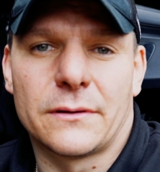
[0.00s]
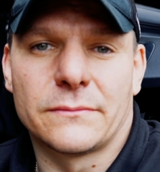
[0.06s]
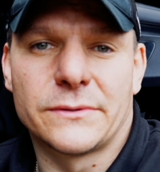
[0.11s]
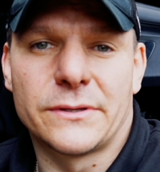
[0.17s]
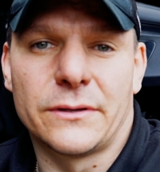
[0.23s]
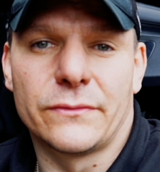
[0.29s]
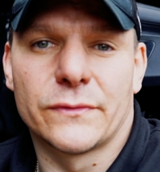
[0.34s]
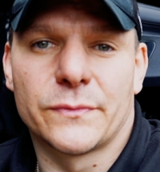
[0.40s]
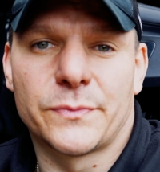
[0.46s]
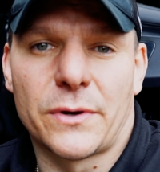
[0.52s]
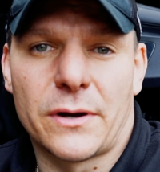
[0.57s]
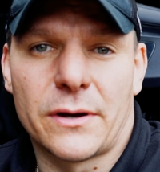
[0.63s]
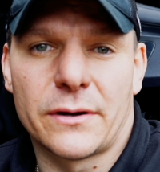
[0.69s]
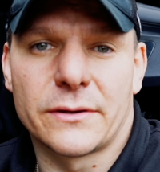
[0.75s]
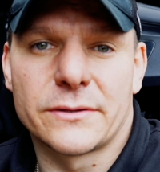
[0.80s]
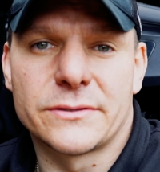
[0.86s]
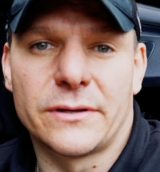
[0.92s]
deliver
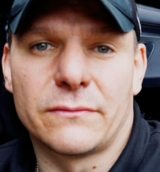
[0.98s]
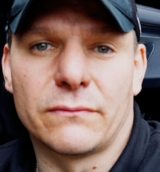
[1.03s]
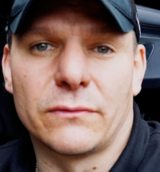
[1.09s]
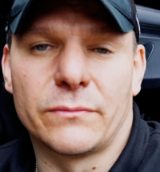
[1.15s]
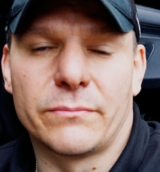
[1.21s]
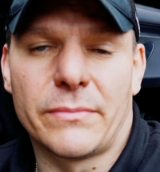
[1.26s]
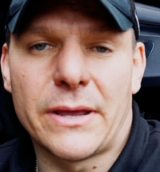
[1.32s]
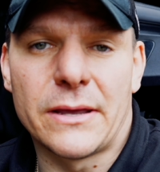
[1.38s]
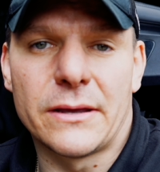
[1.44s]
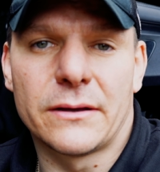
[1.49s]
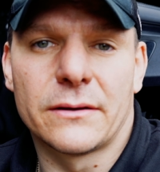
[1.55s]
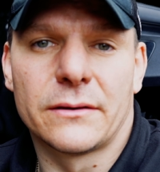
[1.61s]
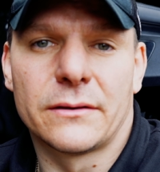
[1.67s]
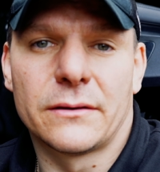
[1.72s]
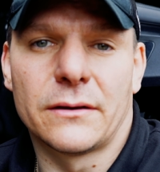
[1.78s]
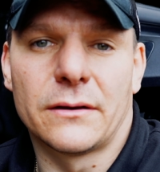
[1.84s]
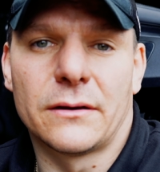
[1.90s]
products that will make
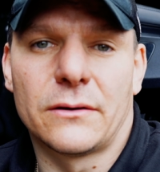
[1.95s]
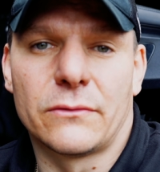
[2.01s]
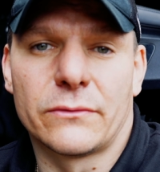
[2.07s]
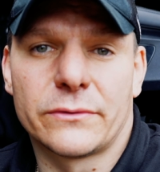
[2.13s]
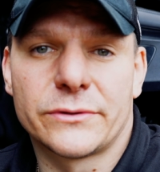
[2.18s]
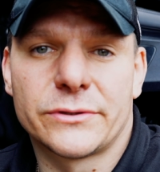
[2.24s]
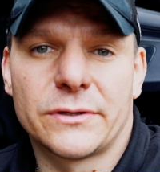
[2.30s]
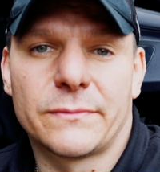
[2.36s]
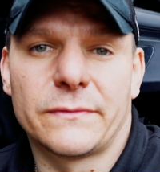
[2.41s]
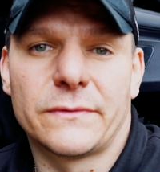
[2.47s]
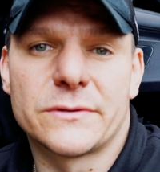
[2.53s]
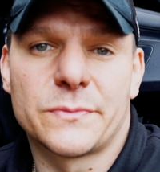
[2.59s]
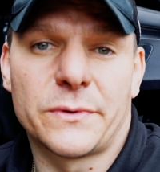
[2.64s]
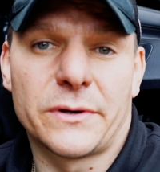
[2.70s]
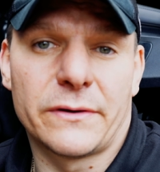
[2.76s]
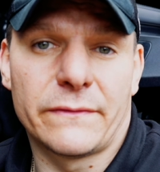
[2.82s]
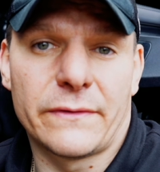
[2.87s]
ownership of the
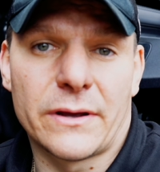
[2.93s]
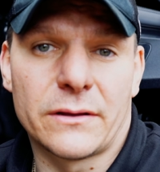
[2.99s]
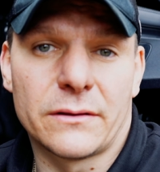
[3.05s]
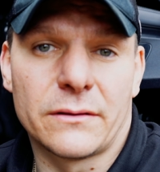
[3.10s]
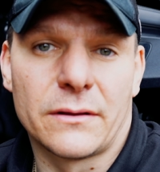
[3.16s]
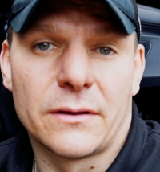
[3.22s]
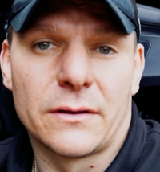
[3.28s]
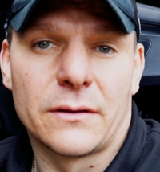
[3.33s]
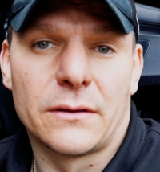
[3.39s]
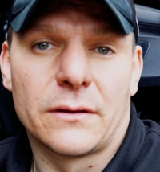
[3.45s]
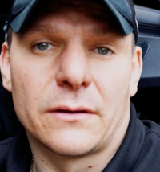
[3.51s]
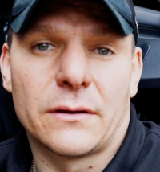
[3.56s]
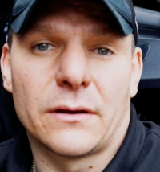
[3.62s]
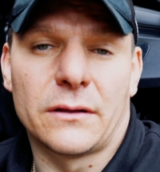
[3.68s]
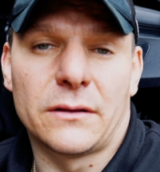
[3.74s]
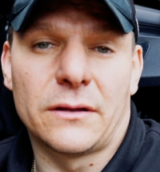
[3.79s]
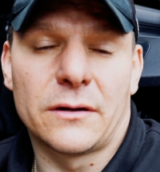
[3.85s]
Sprinter Van
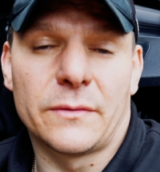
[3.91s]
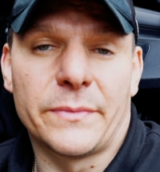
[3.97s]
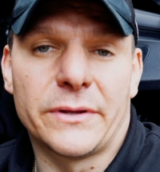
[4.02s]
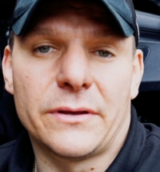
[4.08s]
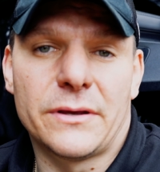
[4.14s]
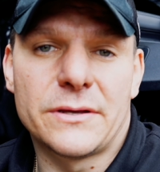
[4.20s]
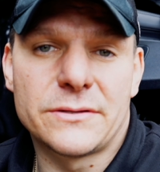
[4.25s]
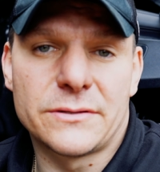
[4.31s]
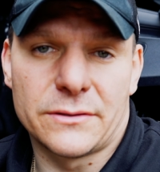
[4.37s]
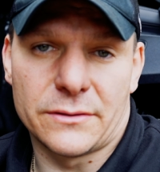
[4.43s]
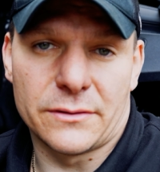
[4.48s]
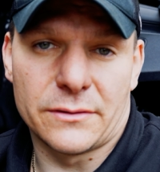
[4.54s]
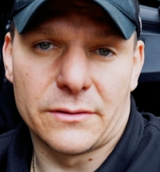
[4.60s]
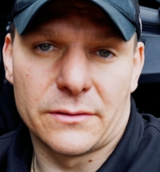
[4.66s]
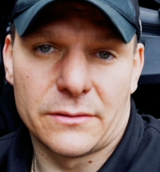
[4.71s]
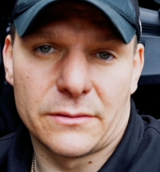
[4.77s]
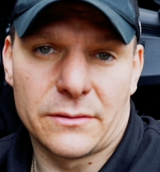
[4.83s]
a little bit
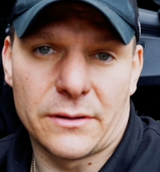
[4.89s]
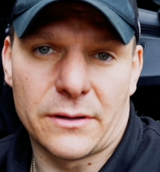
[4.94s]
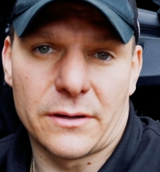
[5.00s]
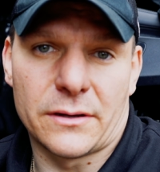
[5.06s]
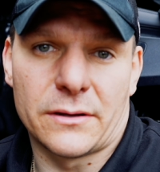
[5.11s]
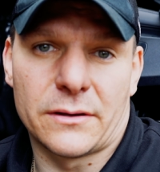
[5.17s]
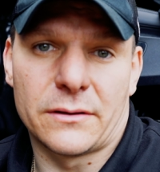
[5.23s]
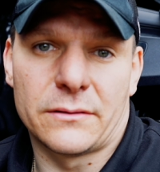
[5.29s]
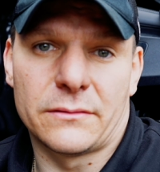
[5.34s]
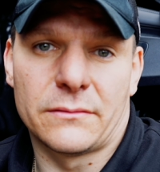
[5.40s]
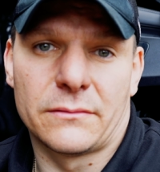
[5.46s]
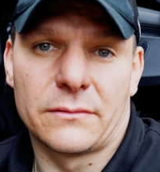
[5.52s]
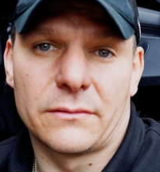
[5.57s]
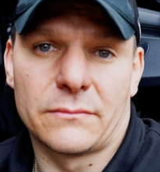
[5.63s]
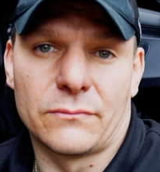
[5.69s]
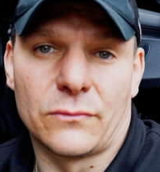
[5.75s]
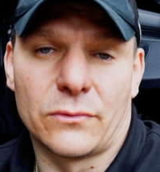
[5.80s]
easier and
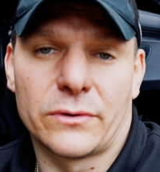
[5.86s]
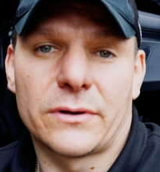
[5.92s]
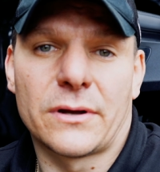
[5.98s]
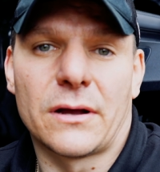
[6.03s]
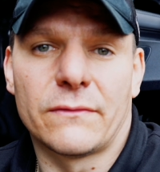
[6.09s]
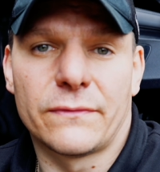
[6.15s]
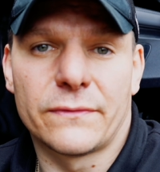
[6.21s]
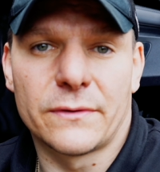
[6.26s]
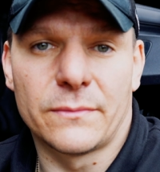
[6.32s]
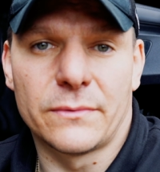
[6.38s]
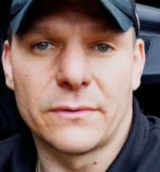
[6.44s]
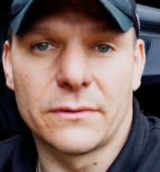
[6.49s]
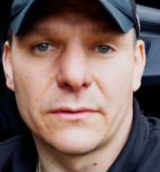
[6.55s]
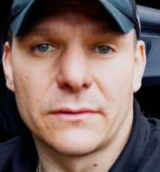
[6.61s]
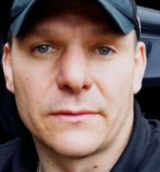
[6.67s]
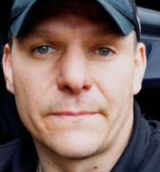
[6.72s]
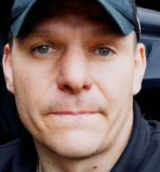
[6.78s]
more
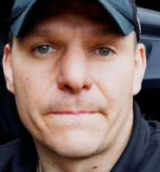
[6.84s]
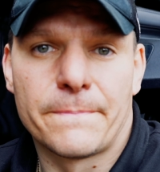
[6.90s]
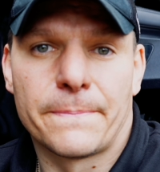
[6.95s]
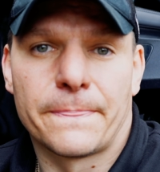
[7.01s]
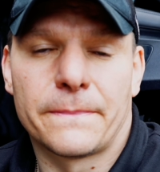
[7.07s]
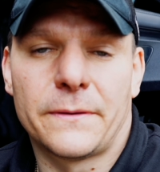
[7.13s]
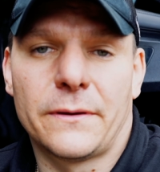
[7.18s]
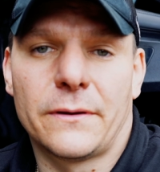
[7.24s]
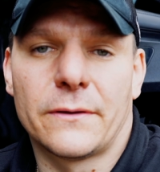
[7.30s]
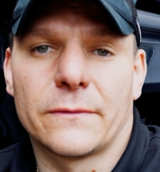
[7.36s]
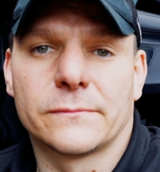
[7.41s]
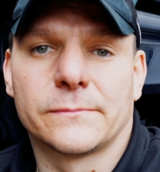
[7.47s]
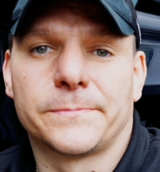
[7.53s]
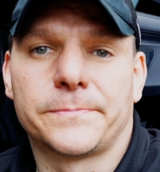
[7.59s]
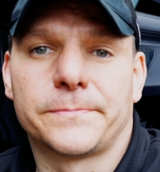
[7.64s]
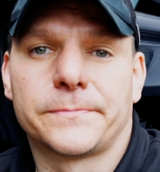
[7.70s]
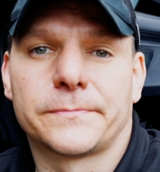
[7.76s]
comfortable. You
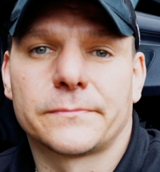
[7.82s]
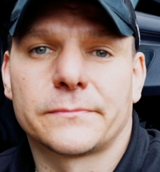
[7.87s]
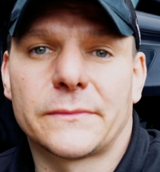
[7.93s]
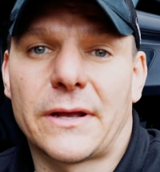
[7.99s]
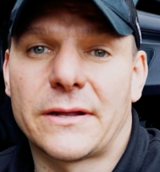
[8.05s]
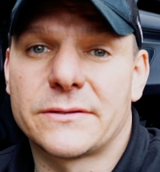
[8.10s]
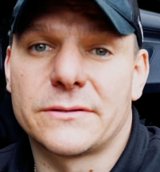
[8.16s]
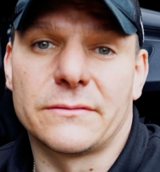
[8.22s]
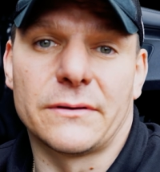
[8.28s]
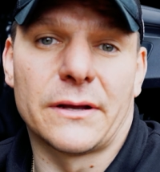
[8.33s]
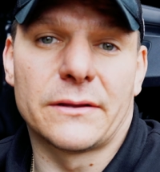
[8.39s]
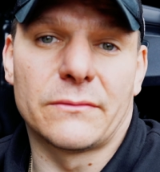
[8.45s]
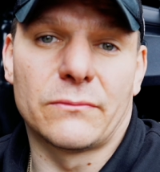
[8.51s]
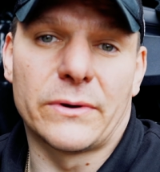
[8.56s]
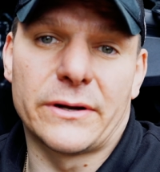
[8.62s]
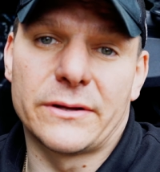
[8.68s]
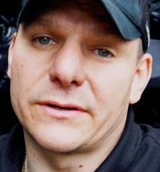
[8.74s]
know,
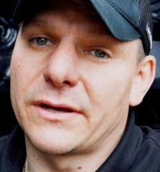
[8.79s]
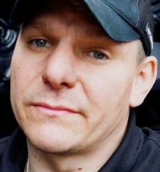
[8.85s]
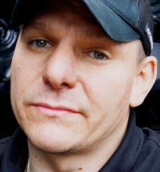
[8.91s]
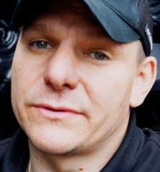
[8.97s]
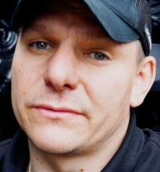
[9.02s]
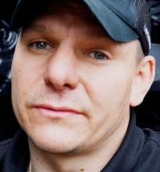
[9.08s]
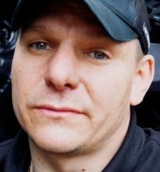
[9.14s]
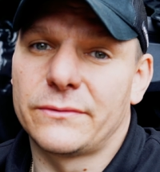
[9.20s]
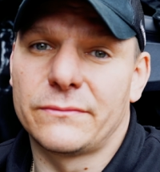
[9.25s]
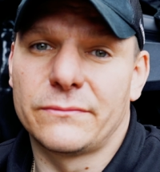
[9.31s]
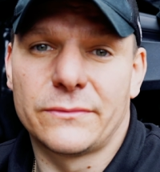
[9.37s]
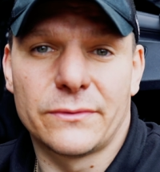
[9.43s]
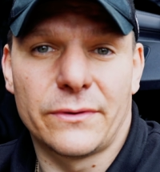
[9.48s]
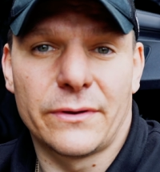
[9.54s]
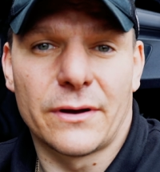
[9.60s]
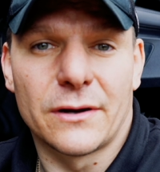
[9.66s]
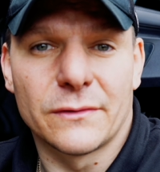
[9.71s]
when it comes
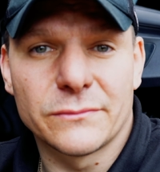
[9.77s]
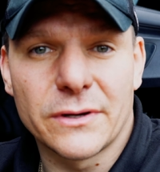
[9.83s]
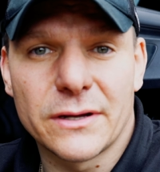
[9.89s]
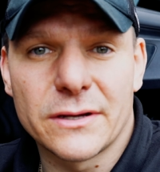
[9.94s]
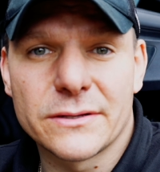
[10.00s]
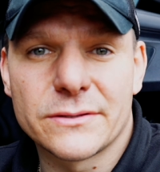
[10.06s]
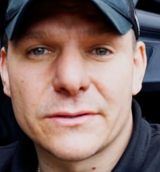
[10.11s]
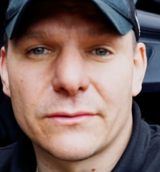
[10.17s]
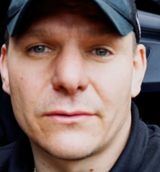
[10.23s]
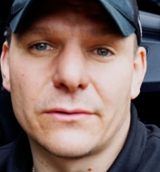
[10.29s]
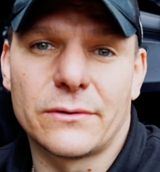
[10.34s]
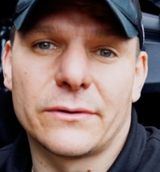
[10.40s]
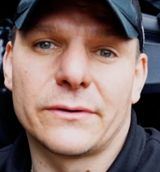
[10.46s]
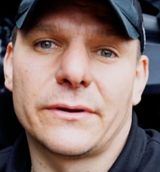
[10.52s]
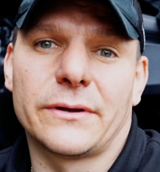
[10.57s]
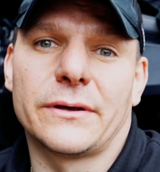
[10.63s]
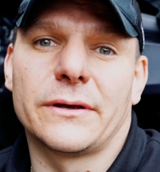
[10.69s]
to the armrest
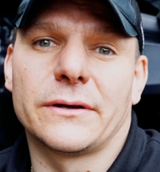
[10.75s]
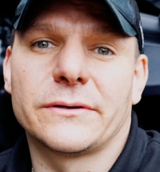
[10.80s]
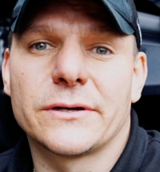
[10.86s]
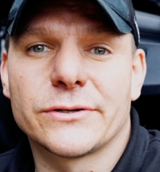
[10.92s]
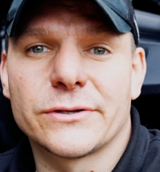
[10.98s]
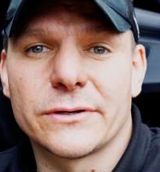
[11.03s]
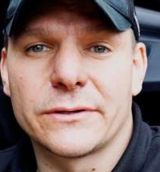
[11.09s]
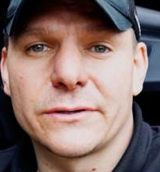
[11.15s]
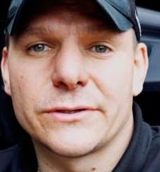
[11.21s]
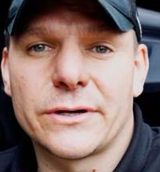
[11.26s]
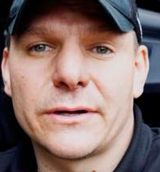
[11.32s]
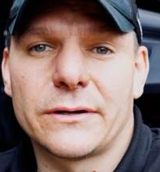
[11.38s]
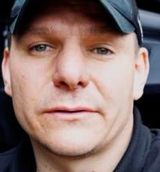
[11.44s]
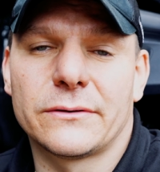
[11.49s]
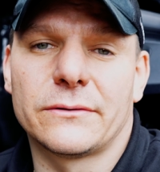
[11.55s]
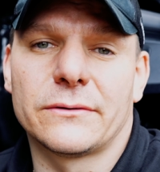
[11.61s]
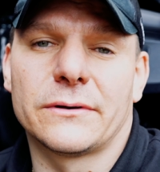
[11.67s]
or the ignition
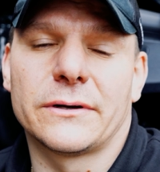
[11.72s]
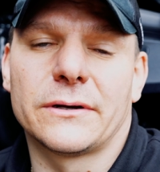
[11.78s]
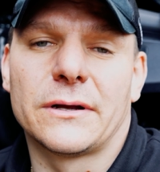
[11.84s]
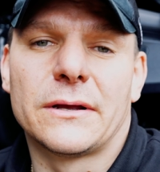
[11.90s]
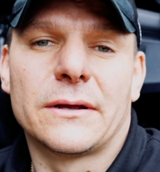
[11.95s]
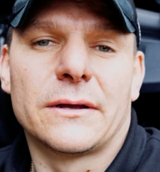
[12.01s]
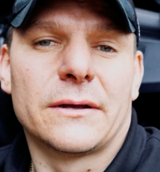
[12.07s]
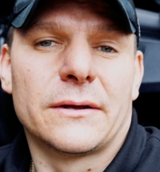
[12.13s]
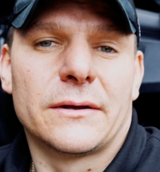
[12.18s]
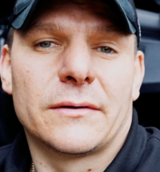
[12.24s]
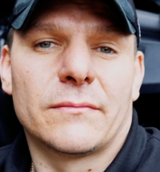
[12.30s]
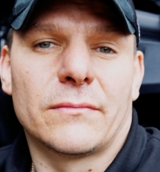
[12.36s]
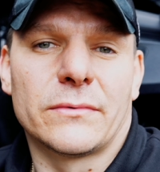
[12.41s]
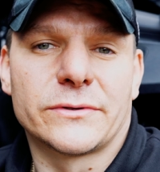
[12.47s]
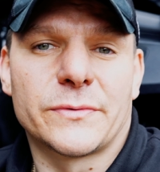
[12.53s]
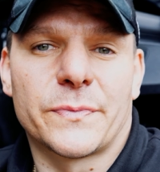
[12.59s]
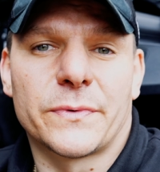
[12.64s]
shield or
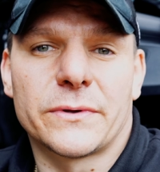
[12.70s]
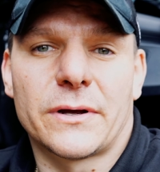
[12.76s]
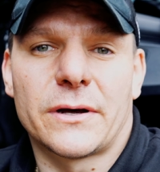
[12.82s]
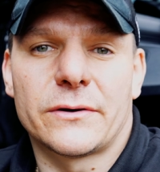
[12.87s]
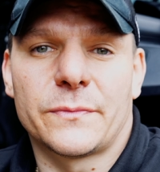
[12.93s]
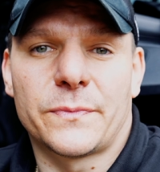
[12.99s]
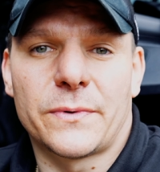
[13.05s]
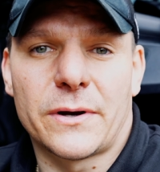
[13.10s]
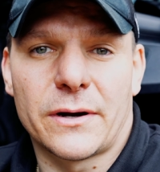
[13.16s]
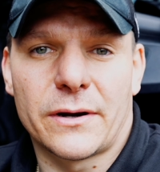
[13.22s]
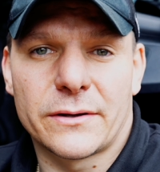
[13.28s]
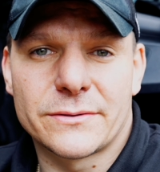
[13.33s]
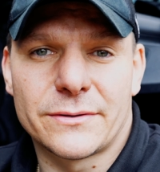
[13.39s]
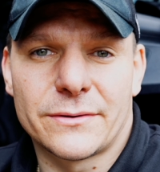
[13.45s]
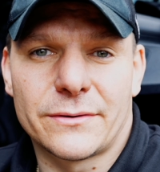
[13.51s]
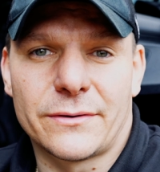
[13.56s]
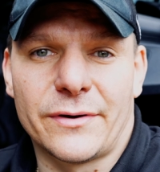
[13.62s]
multiple other
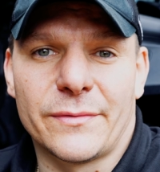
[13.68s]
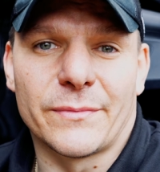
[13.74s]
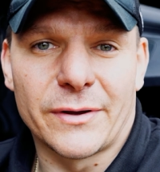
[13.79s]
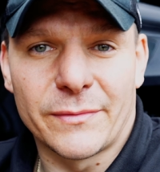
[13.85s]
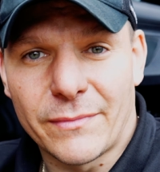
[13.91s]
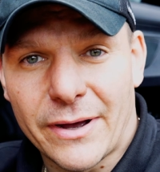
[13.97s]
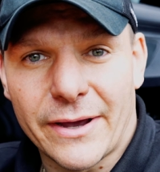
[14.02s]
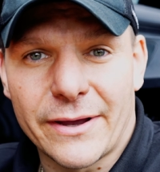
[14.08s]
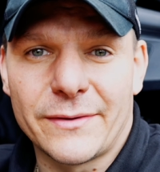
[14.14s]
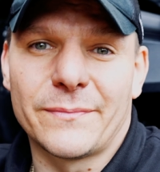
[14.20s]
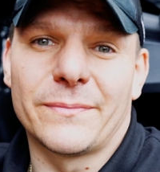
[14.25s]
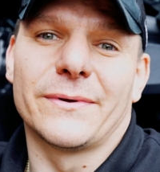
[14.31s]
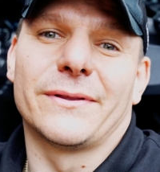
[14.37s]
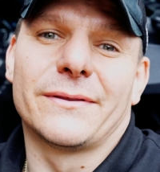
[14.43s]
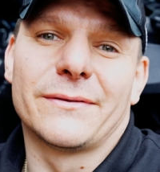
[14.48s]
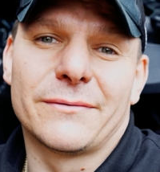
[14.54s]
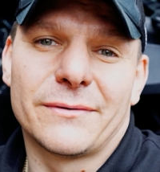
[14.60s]
products that are in my mind
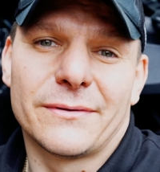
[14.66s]
but